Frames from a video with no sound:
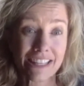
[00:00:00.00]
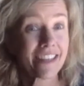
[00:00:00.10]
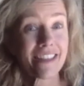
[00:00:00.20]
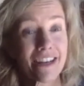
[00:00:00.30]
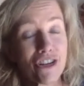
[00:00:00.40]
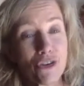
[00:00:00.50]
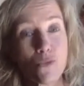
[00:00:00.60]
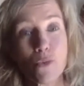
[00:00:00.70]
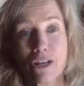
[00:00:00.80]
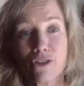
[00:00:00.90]
And then
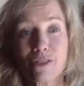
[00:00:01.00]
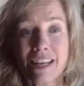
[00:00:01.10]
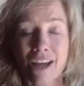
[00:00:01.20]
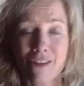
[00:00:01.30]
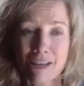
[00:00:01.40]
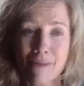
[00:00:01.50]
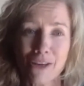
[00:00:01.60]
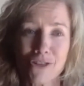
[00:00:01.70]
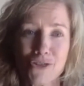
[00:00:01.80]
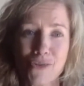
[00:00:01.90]
when you send out
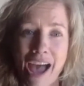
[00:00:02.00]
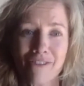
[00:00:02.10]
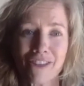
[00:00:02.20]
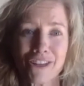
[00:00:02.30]
emails, you have